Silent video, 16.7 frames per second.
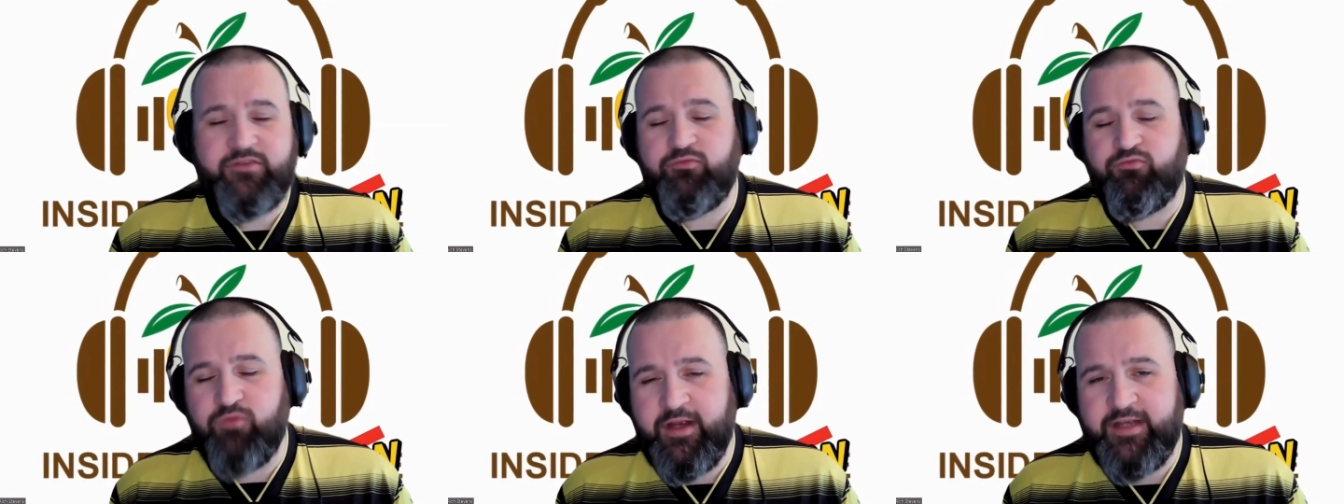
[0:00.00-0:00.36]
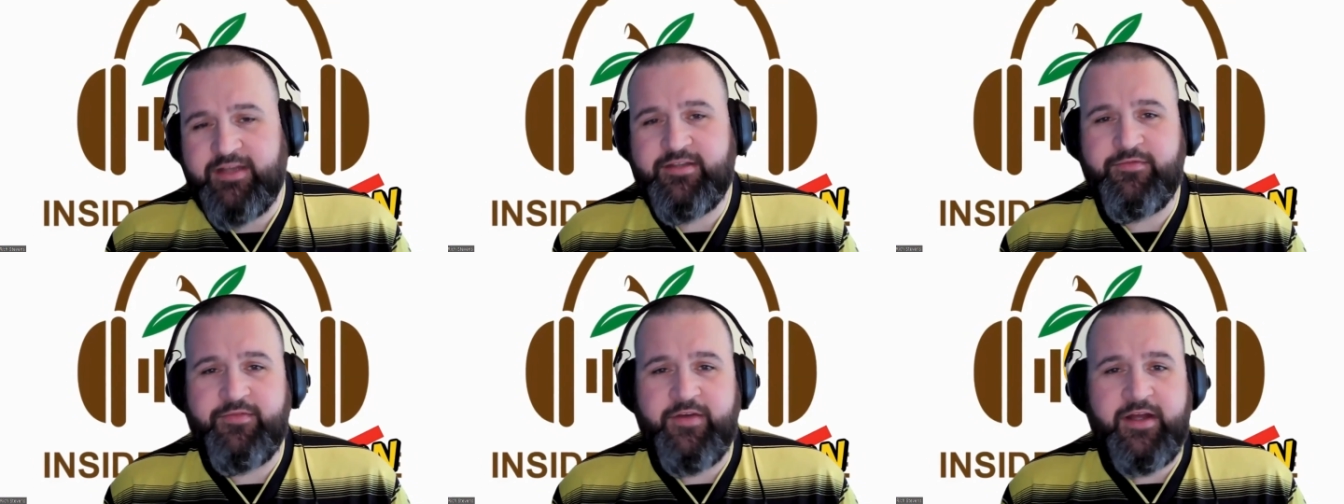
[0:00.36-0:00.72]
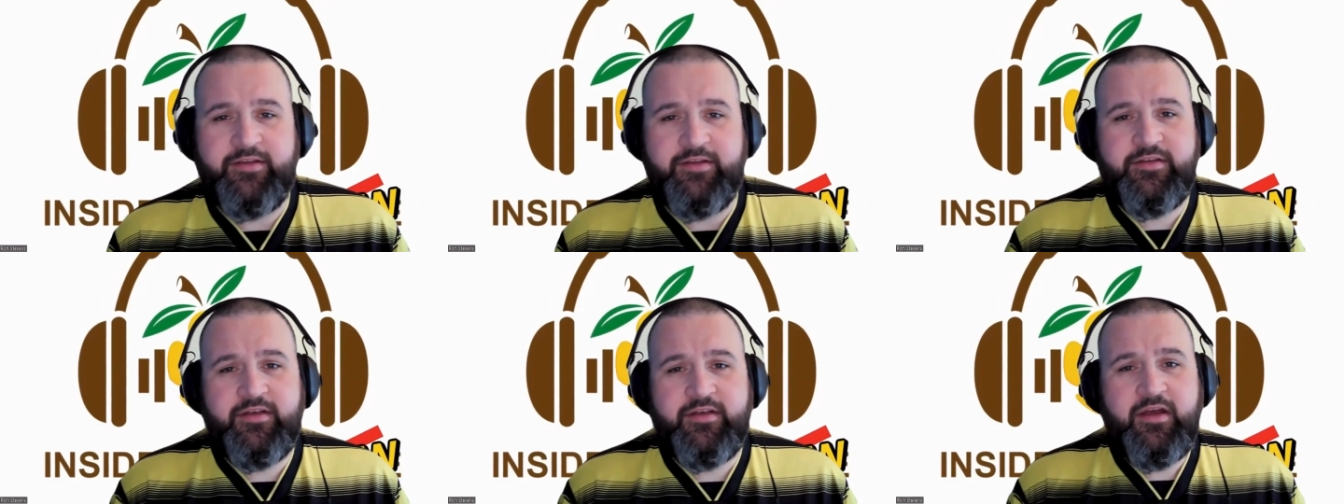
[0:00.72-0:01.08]
raise the
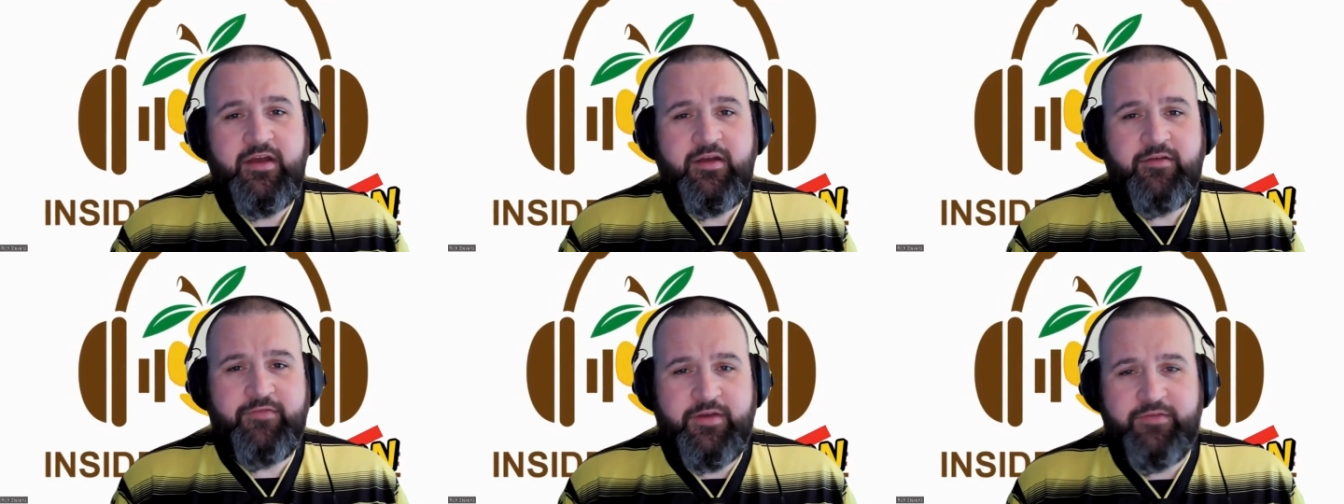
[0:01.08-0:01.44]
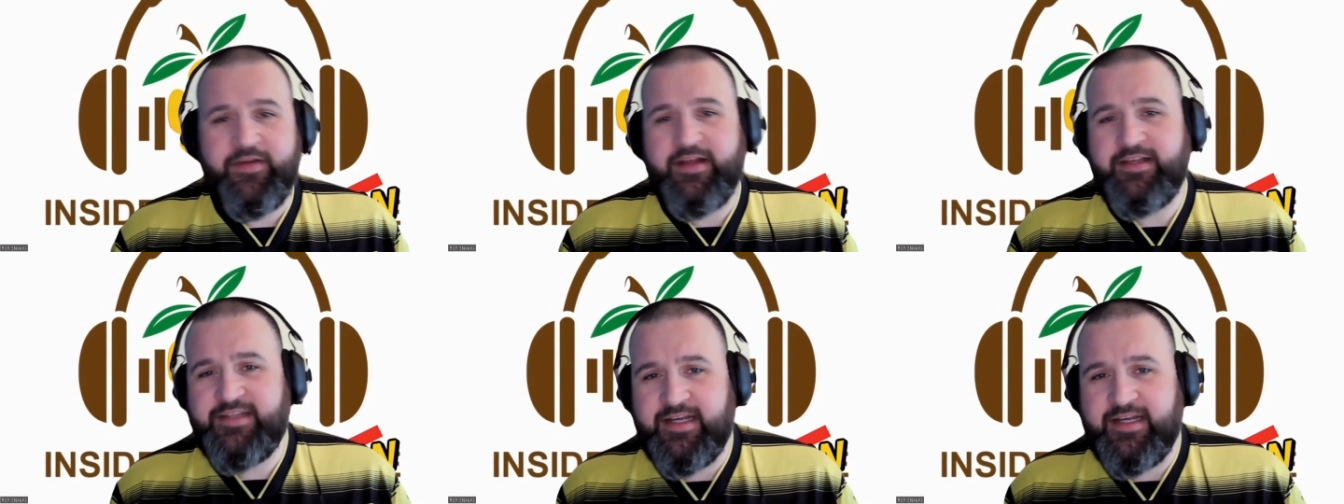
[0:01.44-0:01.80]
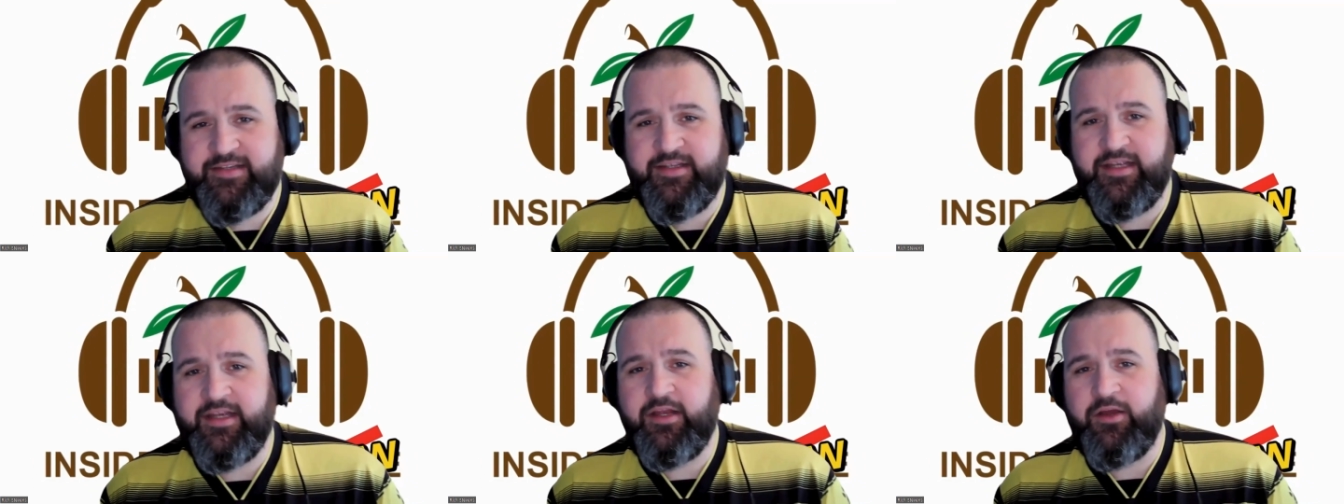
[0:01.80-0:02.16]
funds for the
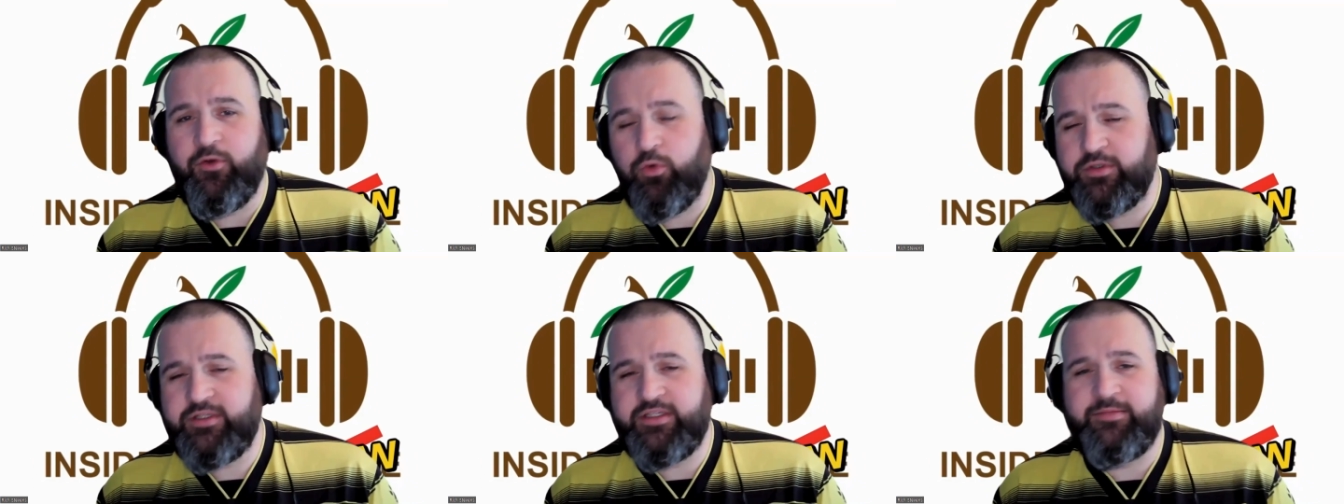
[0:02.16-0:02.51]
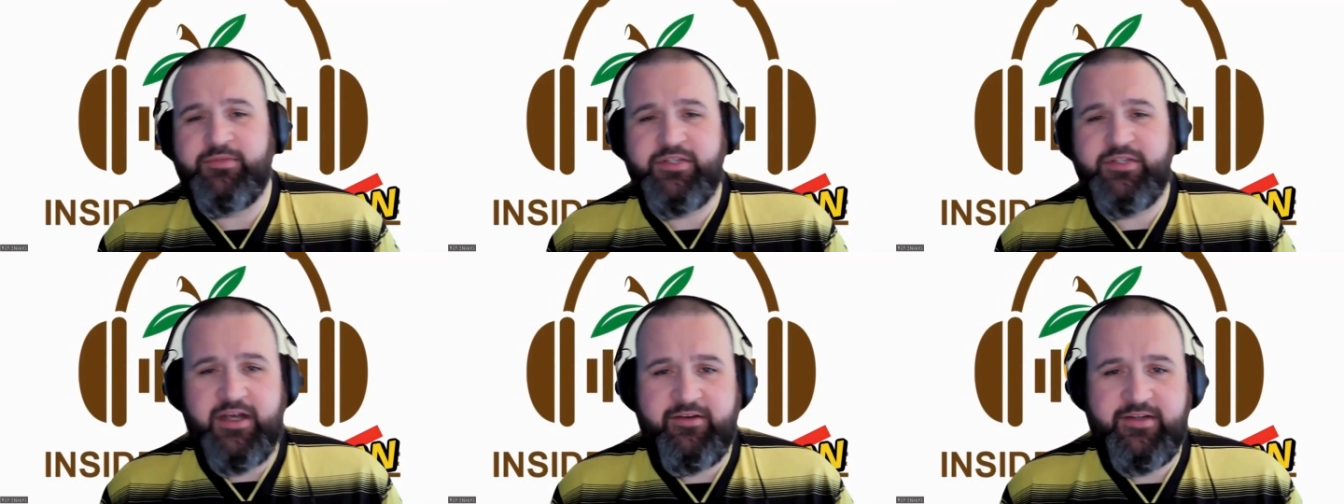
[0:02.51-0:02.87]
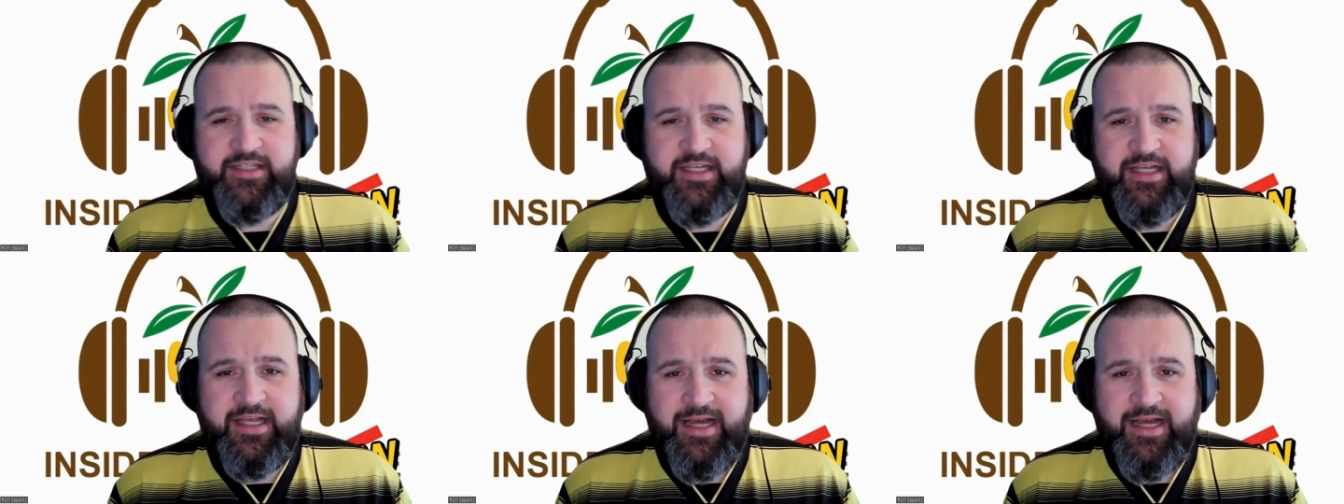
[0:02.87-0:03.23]
fantastic autism
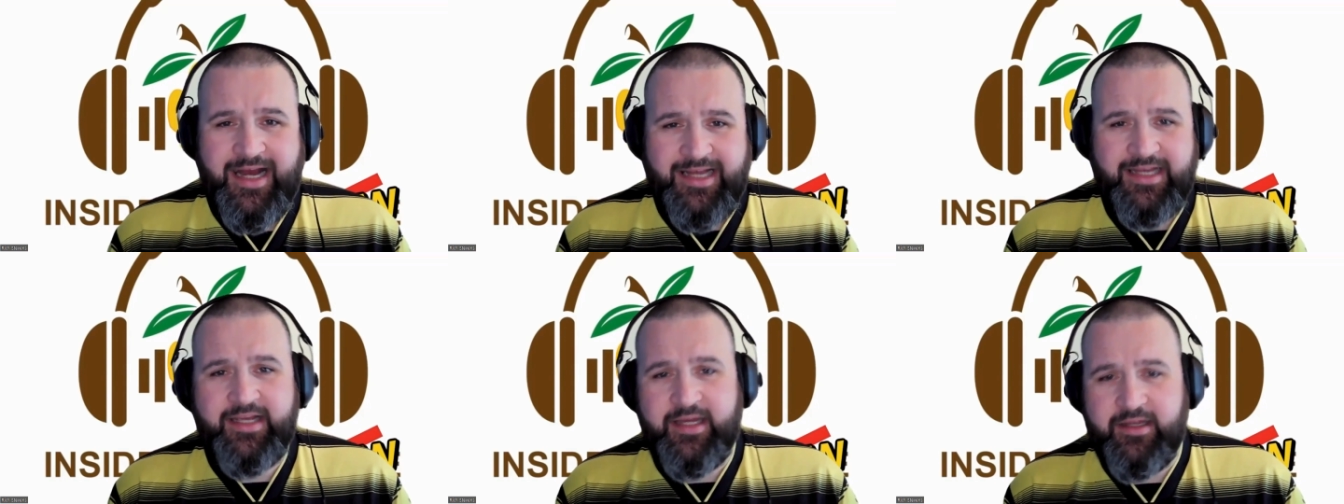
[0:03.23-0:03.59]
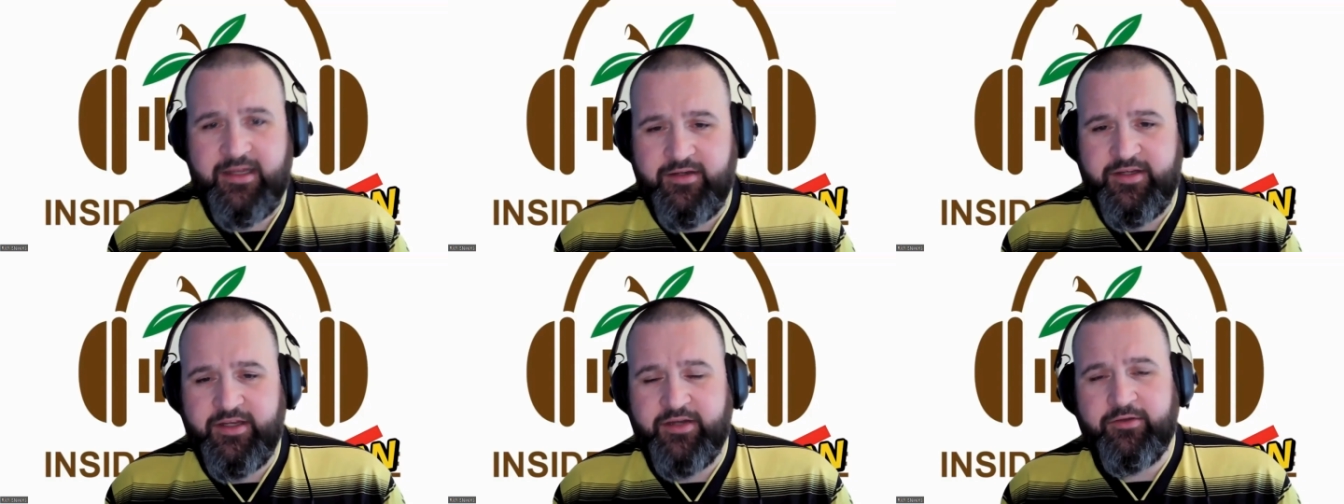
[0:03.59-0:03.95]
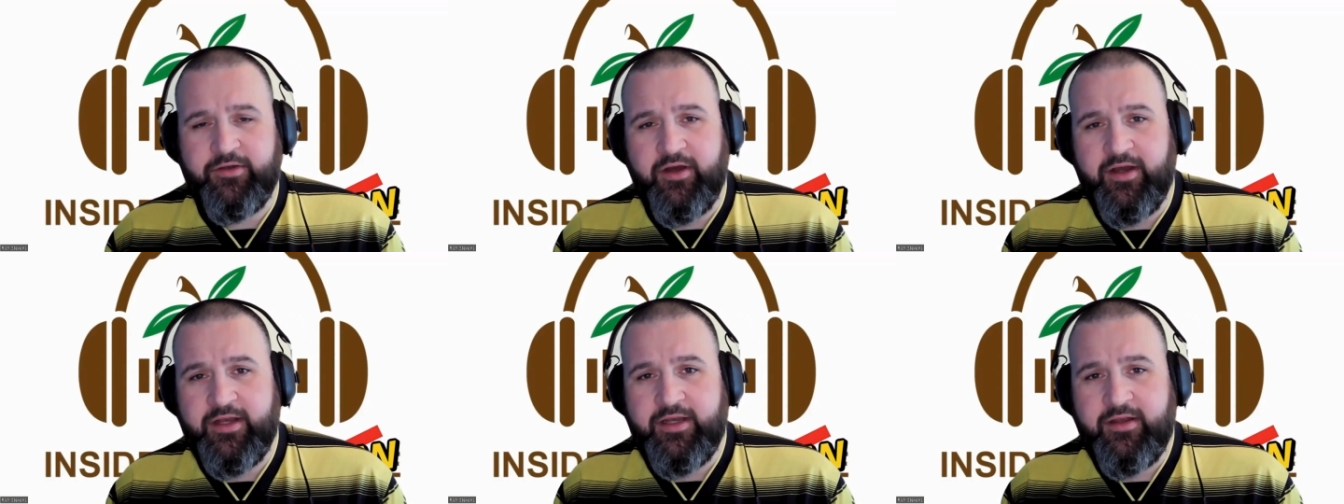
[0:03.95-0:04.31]
charity, Anna Kennedy
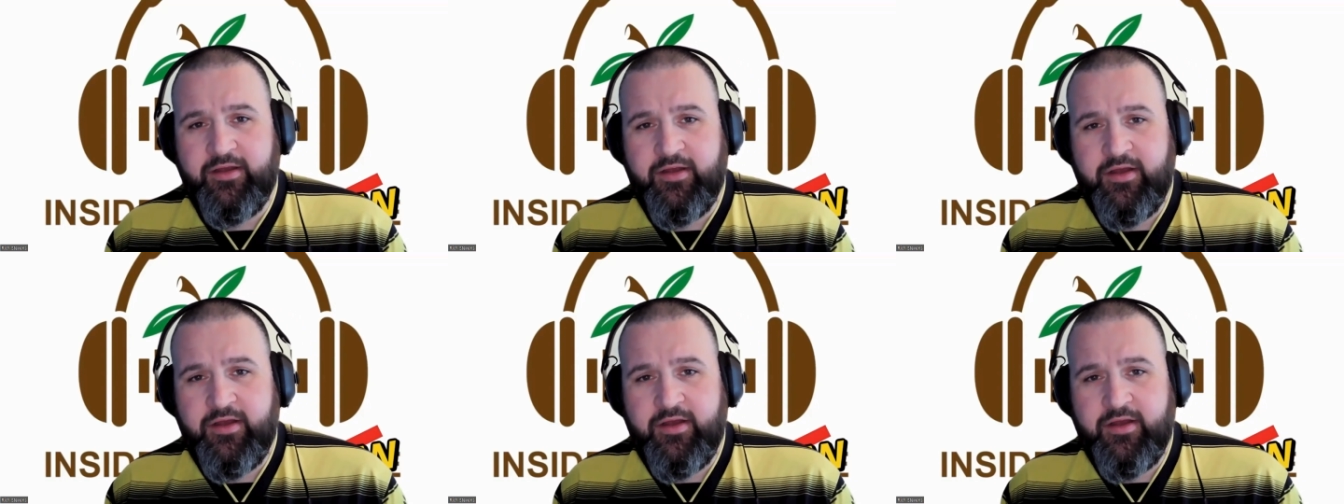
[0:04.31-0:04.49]
Online.